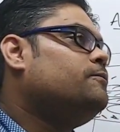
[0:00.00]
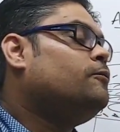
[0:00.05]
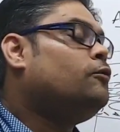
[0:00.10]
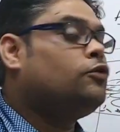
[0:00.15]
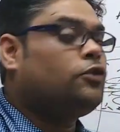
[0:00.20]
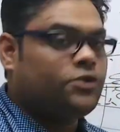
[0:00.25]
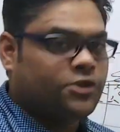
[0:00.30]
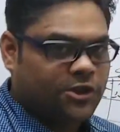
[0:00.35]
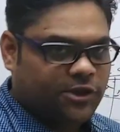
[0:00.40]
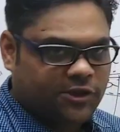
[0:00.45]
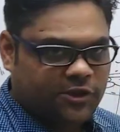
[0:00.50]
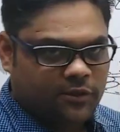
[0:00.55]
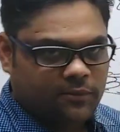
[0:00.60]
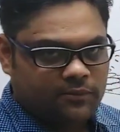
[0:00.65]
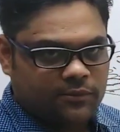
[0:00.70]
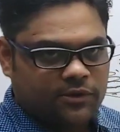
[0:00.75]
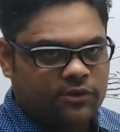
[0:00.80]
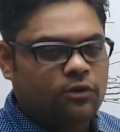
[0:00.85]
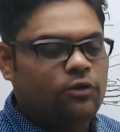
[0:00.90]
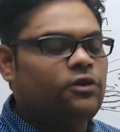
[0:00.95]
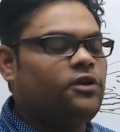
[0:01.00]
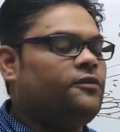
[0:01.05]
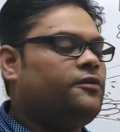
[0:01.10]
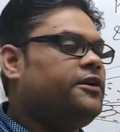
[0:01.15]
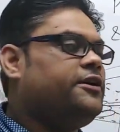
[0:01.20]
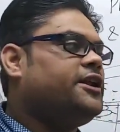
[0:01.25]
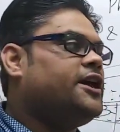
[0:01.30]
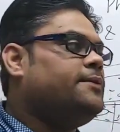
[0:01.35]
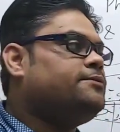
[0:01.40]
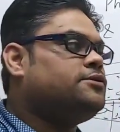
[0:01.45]
photosystems or
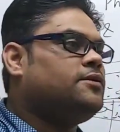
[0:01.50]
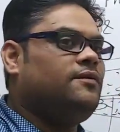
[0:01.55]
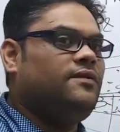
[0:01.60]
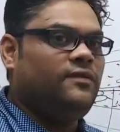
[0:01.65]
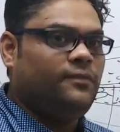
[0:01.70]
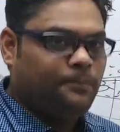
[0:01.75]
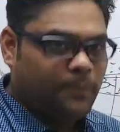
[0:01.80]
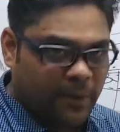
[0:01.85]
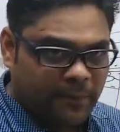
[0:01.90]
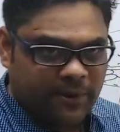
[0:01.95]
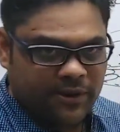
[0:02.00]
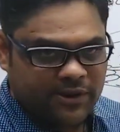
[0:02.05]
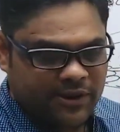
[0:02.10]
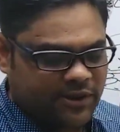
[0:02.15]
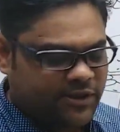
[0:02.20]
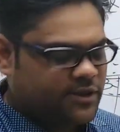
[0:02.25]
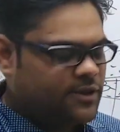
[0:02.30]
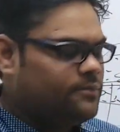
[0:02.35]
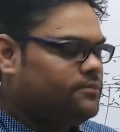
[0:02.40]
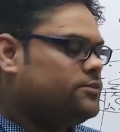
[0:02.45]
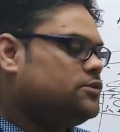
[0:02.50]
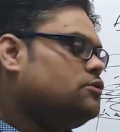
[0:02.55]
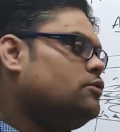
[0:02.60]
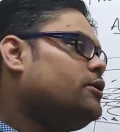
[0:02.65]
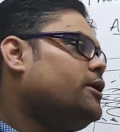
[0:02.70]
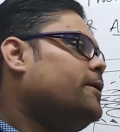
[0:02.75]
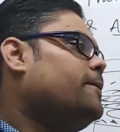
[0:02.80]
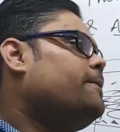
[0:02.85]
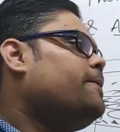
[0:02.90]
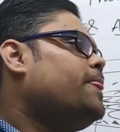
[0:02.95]
different types of pigment systems.
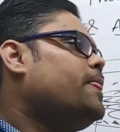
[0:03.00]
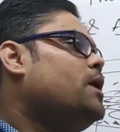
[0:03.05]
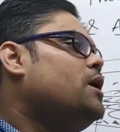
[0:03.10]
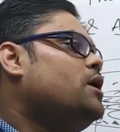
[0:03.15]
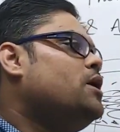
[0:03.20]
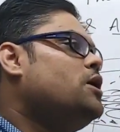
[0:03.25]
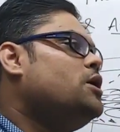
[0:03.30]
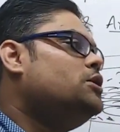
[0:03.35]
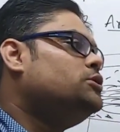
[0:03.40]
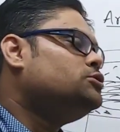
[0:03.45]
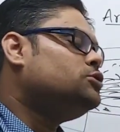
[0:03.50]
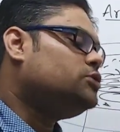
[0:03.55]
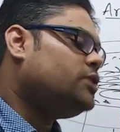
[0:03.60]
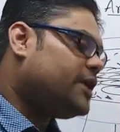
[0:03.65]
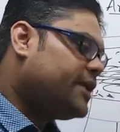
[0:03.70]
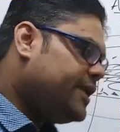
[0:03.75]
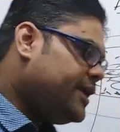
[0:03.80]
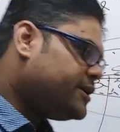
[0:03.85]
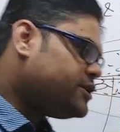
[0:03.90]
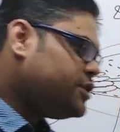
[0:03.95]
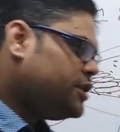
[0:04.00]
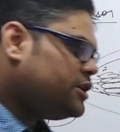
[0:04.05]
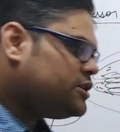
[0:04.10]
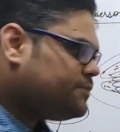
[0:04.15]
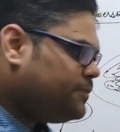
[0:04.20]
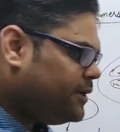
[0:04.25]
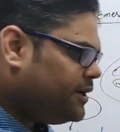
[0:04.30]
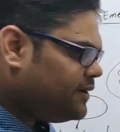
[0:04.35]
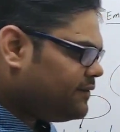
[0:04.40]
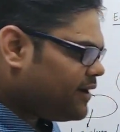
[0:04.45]
Okay. So the reaction
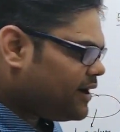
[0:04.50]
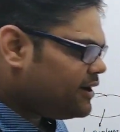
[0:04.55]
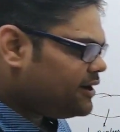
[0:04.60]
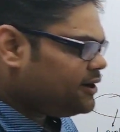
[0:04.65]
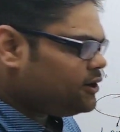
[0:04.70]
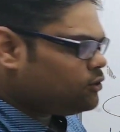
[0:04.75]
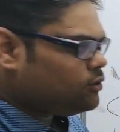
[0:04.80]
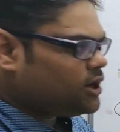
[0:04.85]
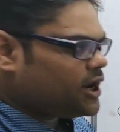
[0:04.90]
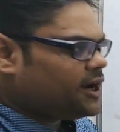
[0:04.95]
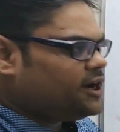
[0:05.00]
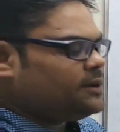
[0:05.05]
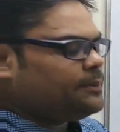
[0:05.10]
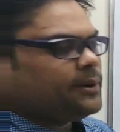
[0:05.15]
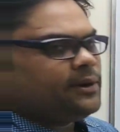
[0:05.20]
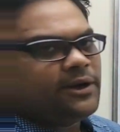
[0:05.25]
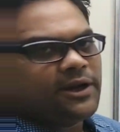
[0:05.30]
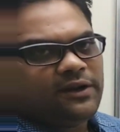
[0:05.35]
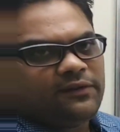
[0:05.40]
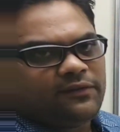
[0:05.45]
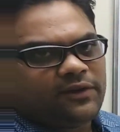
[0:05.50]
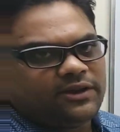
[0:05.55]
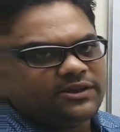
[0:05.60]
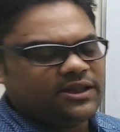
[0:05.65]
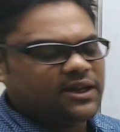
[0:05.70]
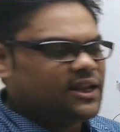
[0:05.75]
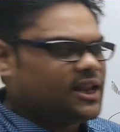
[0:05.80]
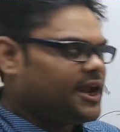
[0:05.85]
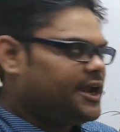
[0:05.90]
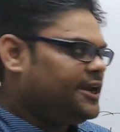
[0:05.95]
is being divided into light dependent
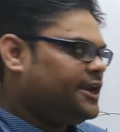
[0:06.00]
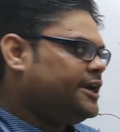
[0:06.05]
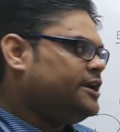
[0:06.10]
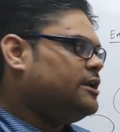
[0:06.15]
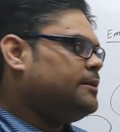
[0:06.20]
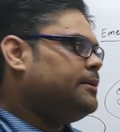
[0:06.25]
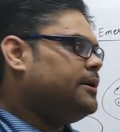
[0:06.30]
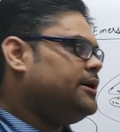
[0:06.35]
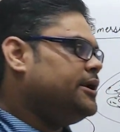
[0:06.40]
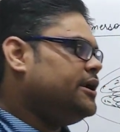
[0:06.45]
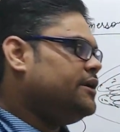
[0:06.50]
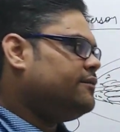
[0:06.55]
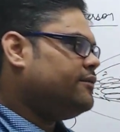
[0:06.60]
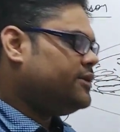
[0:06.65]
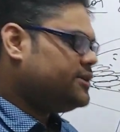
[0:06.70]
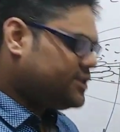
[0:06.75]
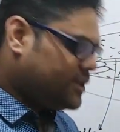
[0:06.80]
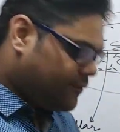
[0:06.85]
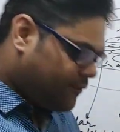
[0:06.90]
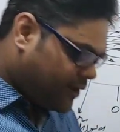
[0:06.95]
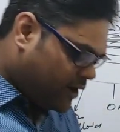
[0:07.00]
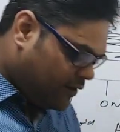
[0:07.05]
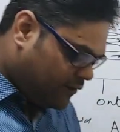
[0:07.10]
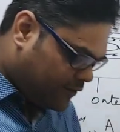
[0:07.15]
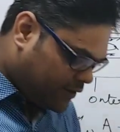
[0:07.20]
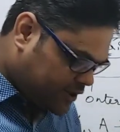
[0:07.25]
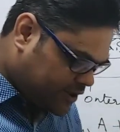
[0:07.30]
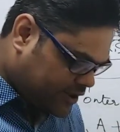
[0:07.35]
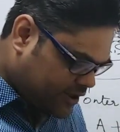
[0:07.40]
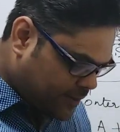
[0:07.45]
phase and light independent phase. The very
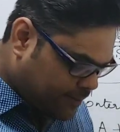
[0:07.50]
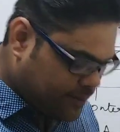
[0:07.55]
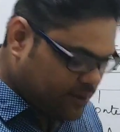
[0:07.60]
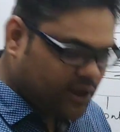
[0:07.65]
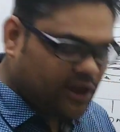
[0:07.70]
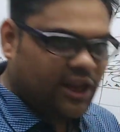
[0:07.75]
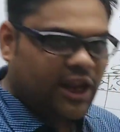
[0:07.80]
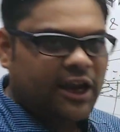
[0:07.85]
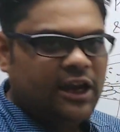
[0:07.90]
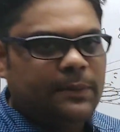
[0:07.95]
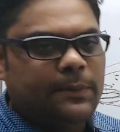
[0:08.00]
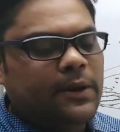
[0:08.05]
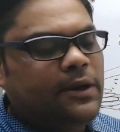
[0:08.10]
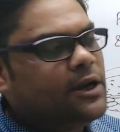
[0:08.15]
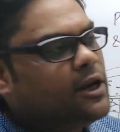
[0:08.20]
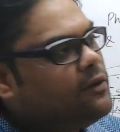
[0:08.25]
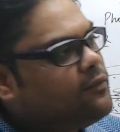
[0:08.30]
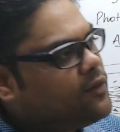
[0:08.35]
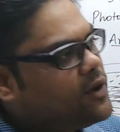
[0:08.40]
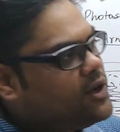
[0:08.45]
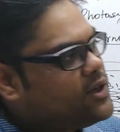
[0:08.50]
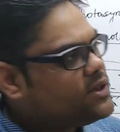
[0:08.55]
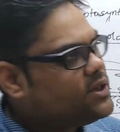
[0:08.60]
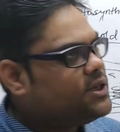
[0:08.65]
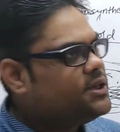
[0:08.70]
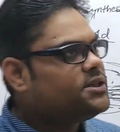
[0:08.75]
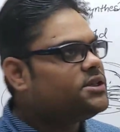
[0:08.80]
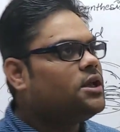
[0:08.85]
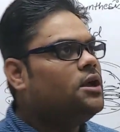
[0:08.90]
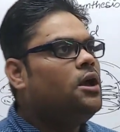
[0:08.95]
first step in the light dependent
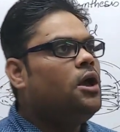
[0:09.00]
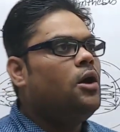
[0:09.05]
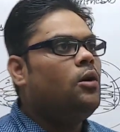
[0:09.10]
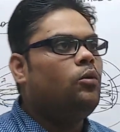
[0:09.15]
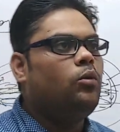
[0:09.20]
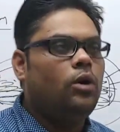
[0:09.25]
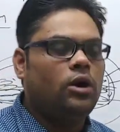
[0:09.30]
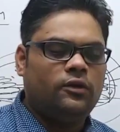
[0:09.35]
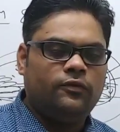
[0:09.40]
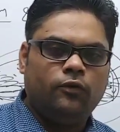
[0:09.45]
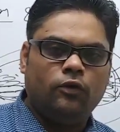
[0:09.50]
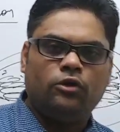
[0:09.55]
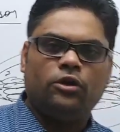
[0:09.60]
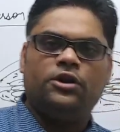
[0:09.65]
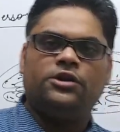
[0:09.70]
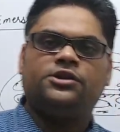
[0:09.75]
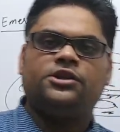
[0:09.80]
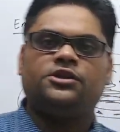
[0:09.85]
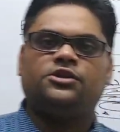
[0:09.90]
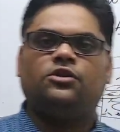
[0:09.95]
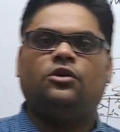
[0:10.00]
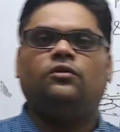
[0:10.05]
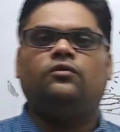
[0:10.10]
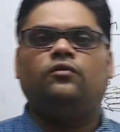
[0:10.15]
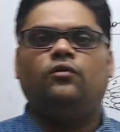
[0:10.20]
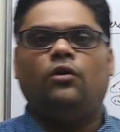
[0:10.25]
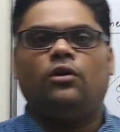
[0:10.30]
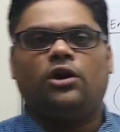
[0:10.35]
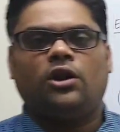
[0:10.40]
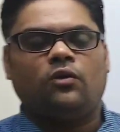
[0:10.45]
phase is what? Photolysis
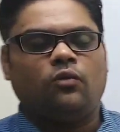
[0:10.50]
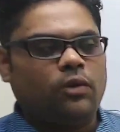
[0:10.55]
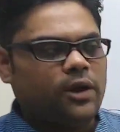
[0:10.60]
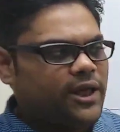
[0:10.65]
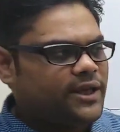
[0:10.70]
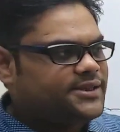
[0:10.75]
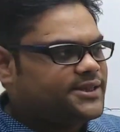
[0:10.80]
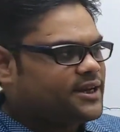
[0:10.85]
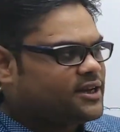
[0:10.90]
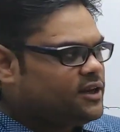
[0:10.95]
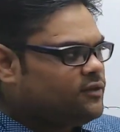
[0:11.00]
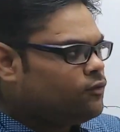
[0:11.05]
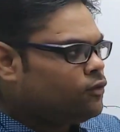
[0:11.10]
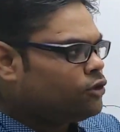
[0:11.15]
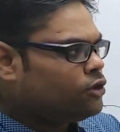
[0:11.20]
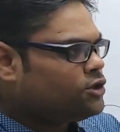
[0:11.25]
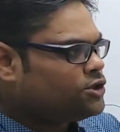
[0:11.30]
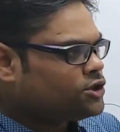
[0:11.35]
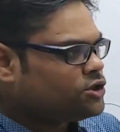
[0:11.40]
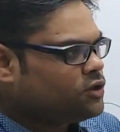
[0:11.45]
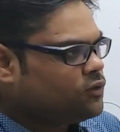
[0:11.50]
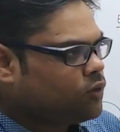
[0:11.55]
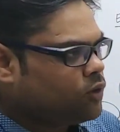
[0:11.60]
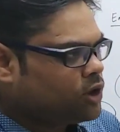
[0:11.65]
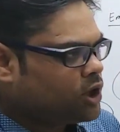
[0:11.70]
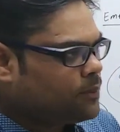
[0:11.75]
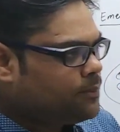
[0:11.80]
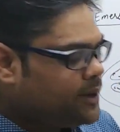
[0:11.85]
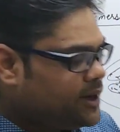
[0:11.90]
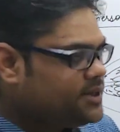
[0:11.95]
of water. What exactly photolysis of
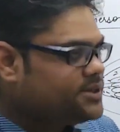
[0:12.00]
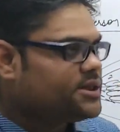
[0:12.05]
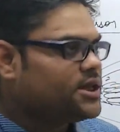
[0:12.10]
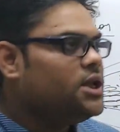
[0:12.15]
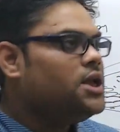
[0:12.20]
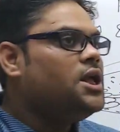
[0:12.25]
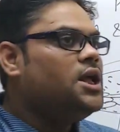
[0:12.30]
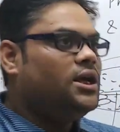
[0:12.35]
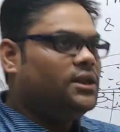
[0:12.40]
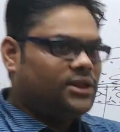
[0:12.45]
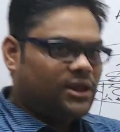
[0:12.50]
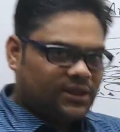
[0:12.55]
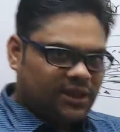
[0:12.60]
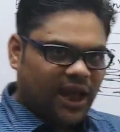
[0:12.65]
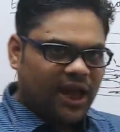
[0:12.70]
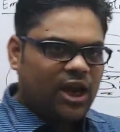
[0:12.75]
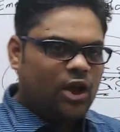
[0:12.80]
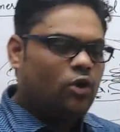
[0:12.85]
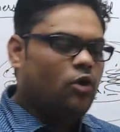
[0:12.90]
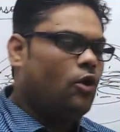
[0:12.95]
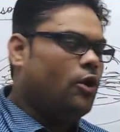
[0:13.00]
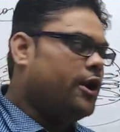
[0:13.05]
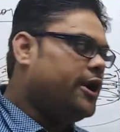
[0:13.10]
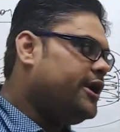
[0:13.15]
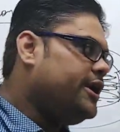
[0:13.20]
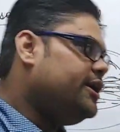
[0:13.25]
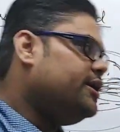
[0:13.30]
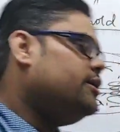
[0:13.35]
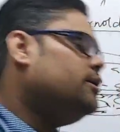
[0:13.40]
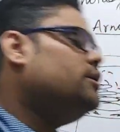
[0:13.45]
water means? The
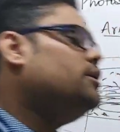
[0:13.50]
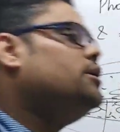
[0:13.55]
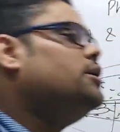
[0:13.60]
thylakoid,